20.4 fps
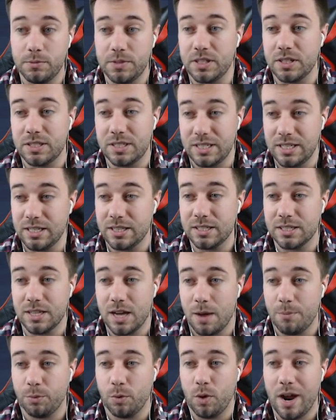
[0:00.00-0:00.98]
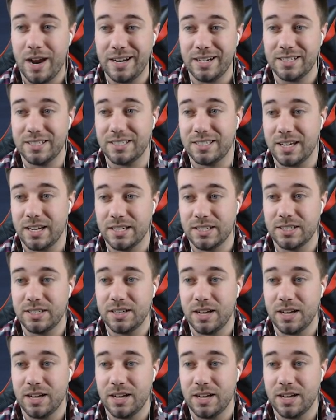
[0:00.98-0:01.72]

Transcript: You can see in the top right it says